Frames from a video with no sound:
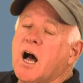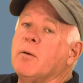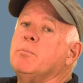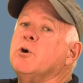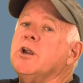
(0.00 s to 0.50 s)

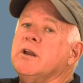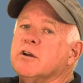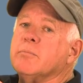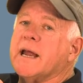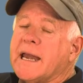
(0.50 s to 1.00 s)
I'll put it
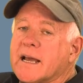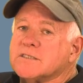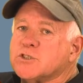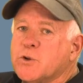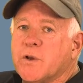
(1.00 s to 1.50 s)
near my
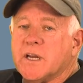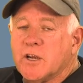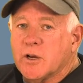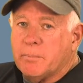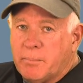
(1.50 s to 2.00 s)
neck so you can
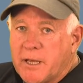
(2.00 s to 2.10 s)
hear it